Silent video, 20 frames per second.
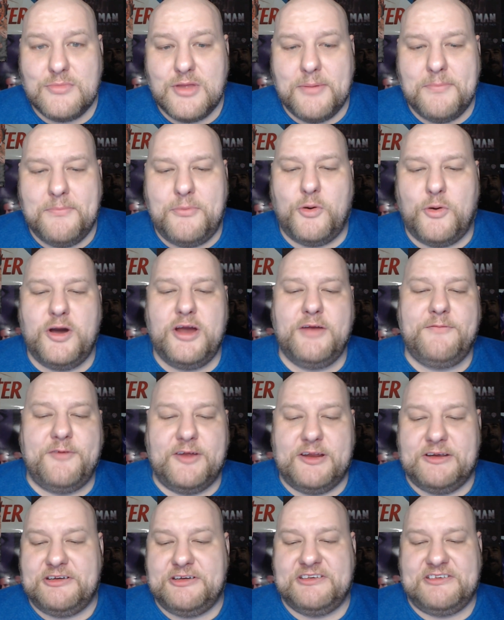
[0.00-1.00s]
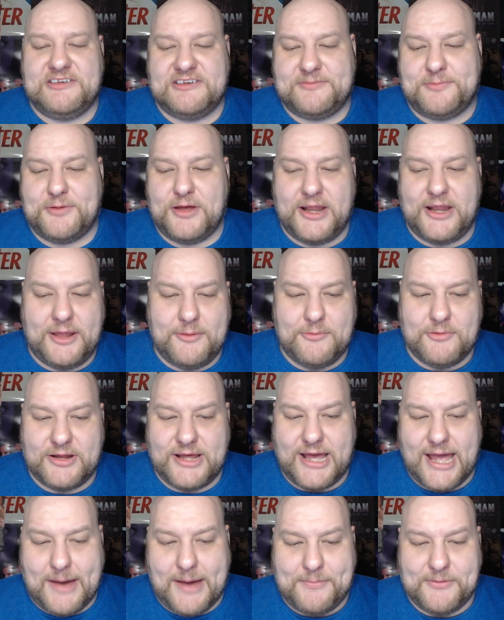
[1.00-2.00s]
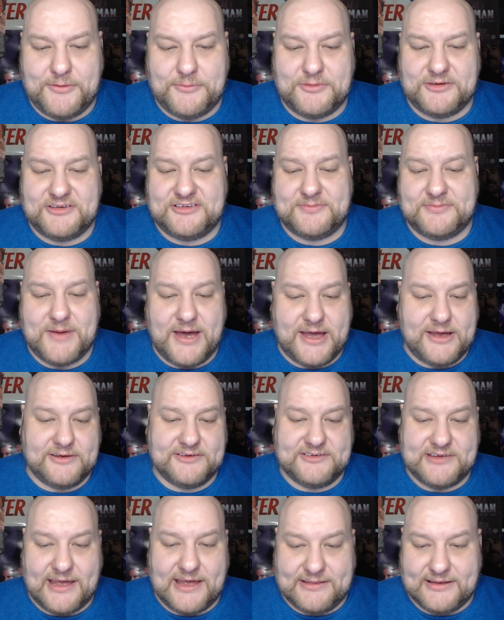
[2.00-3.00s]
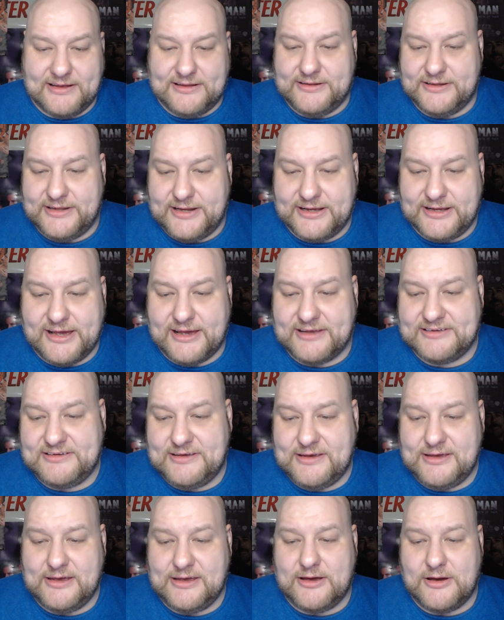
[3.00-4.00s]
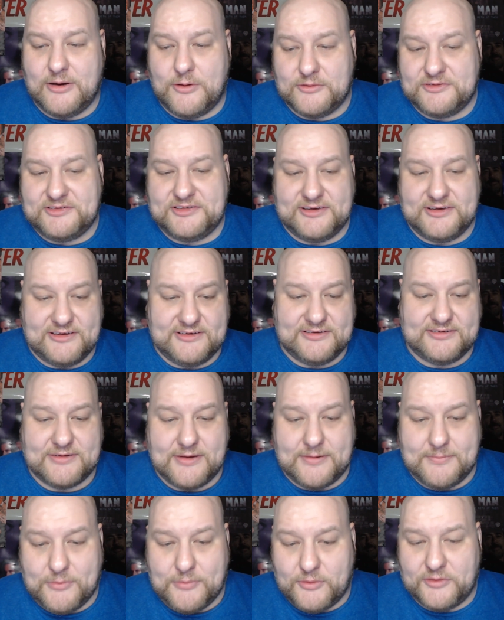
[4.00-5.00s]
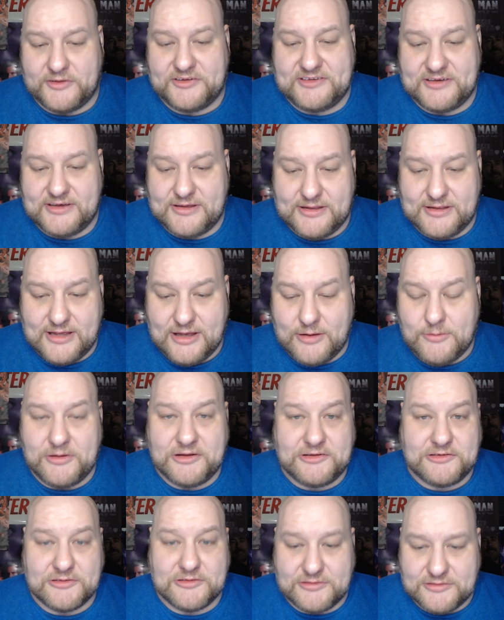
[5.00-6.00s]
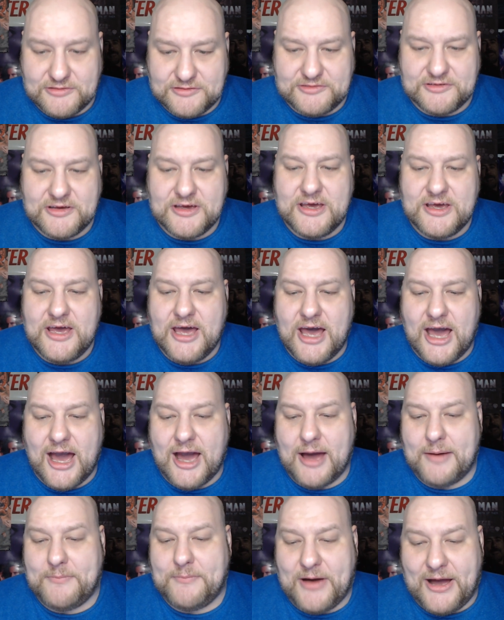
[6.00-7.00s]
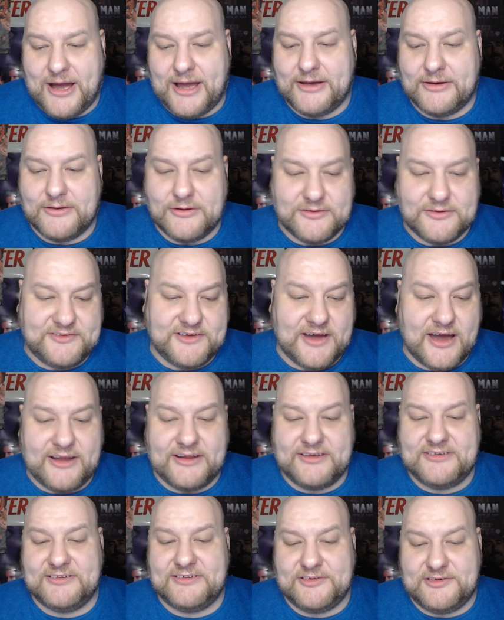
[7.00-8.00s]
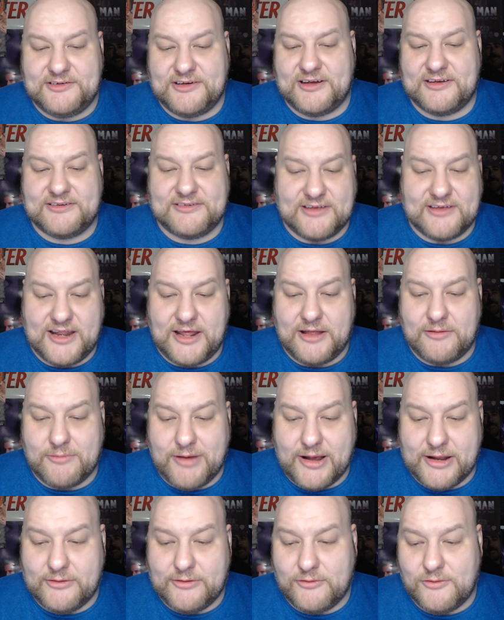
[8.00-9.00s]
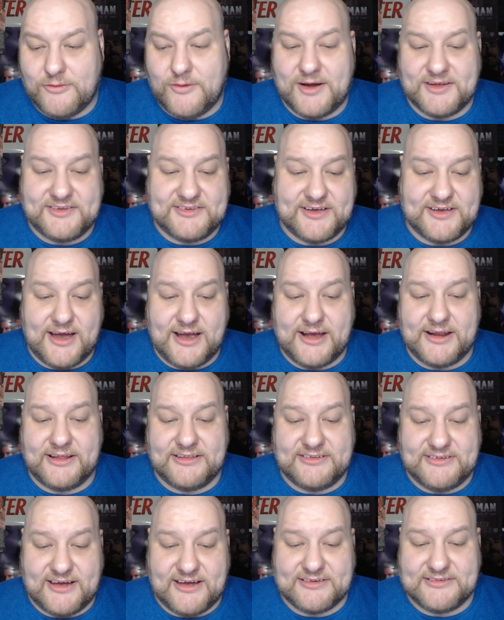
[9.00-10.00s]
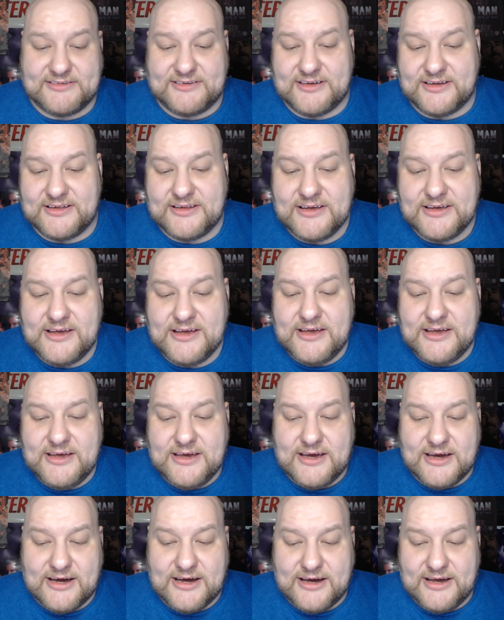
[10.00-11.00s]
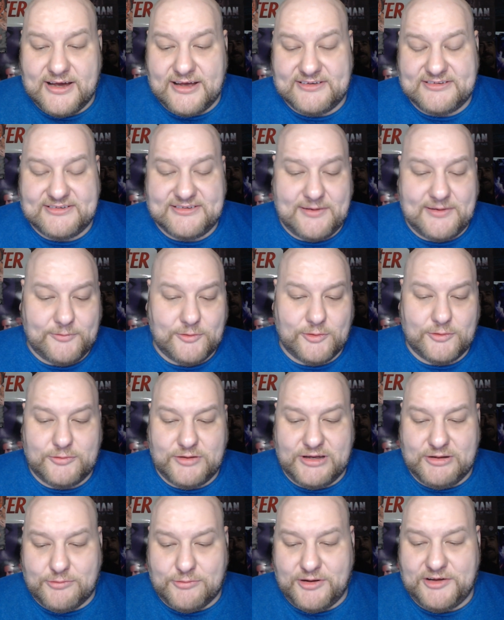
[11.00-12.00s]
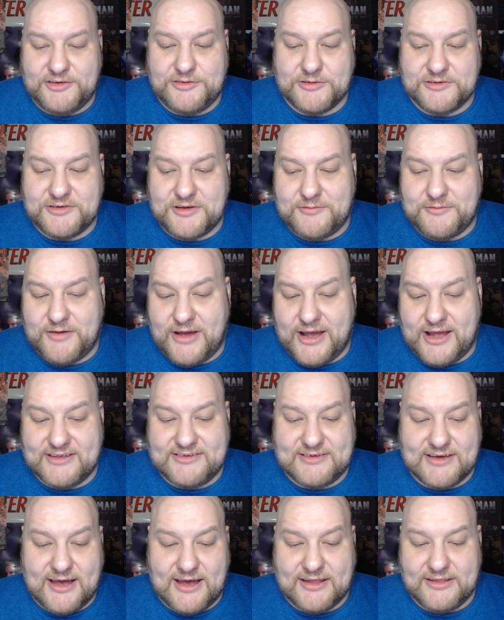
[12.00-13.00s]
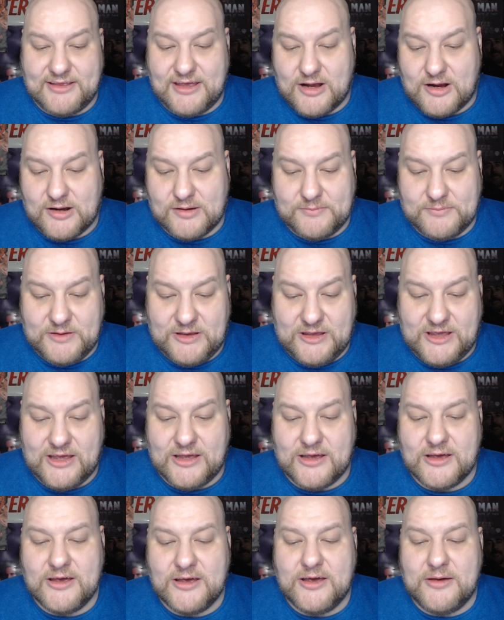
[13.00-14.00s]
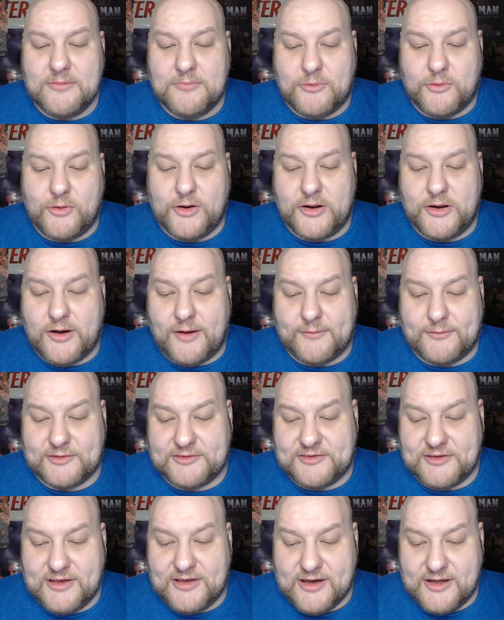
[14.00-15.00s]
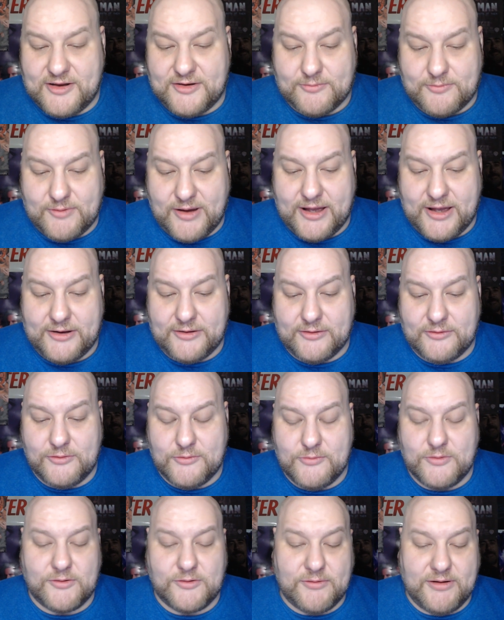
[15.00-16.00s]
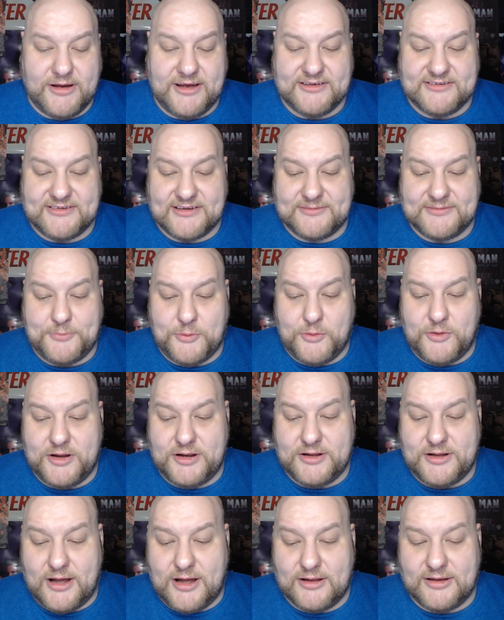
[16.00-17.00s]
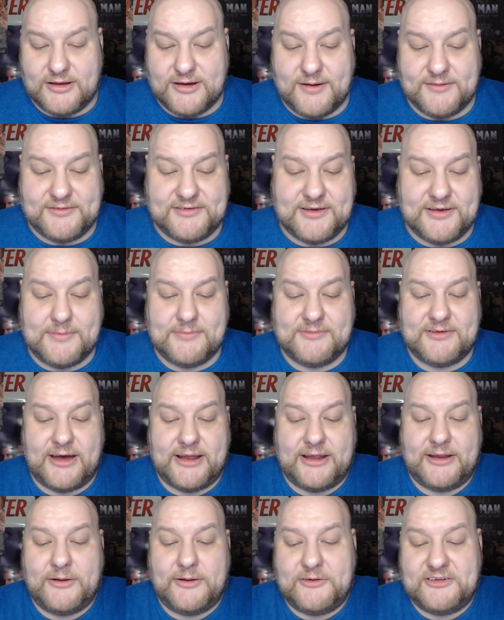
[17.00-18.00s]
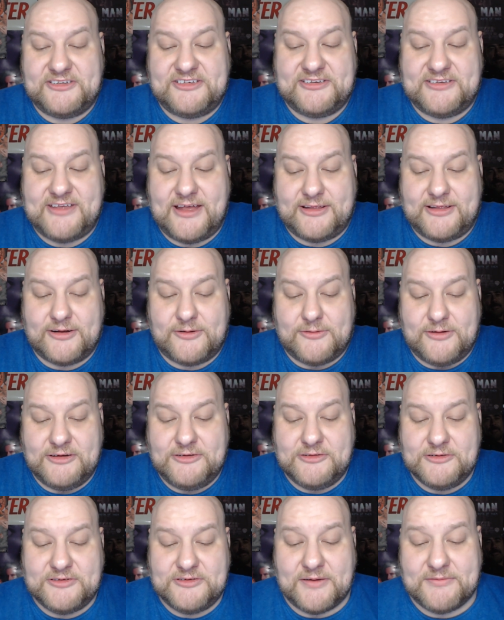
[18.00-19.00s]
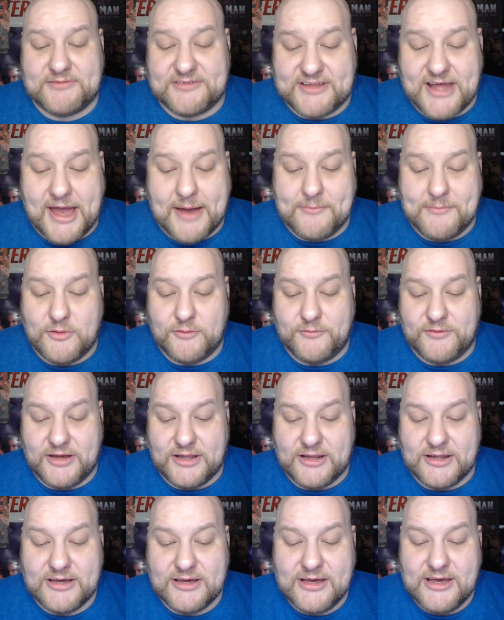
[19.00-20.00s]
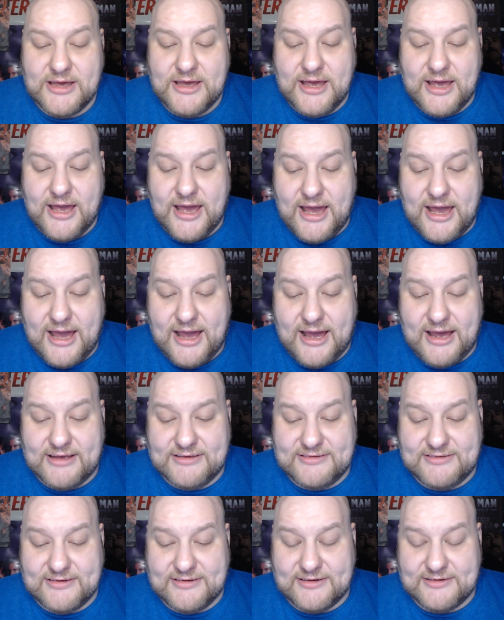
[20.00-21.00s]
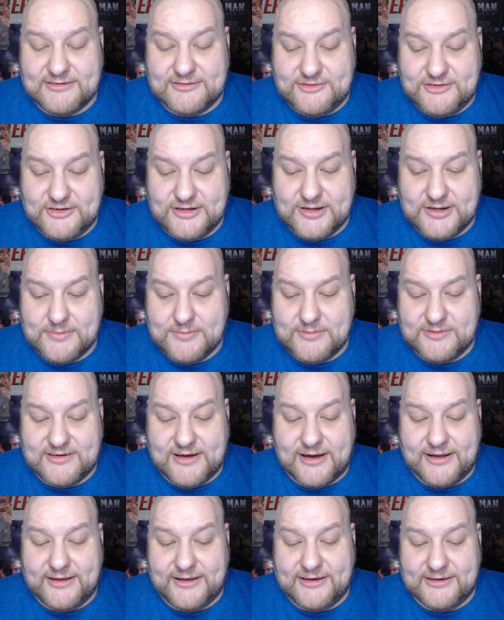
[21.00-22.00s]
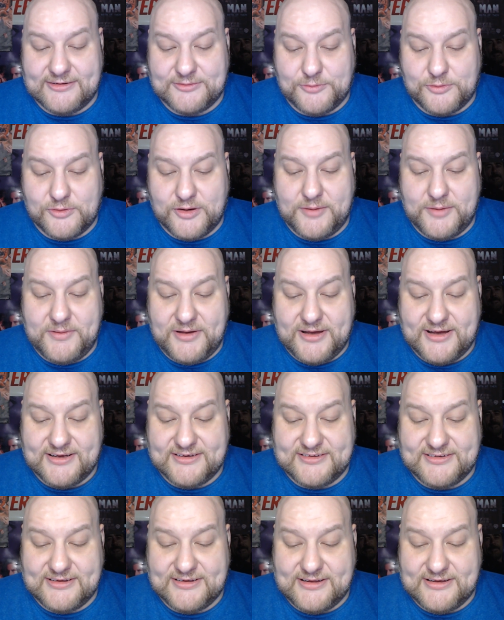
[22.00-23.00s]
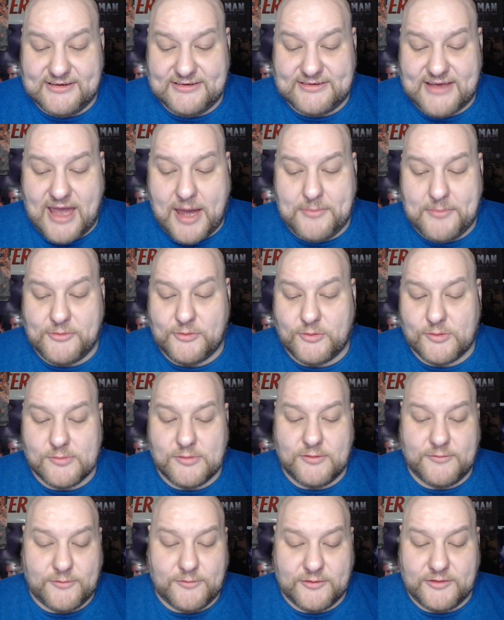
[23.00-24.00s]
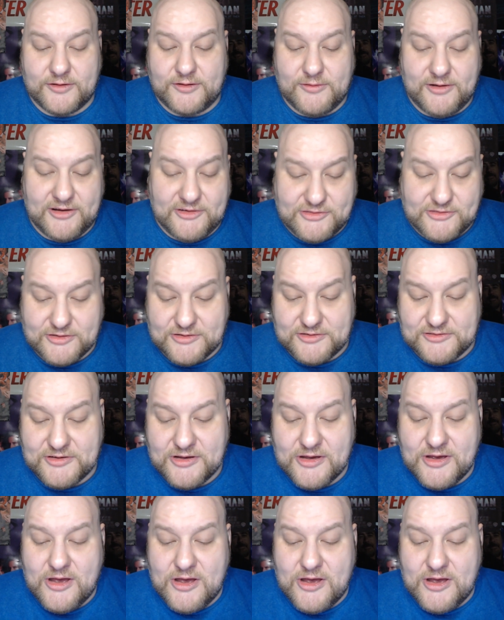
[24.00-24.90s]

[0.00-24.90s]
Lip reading: Boyd finishes explaining what happened with smiles at the clinic as he coats his bullets in the creature's bile. Donna suggests letting Randall go outside and test it. As several creatures advance on the RB, Boyd offers the gun to Randall, who agrees. As Boyd uncuffs him, Donna notices that the creatures have stopped moving, as does Jim. Donna is worried because it is abnormal for the creatures.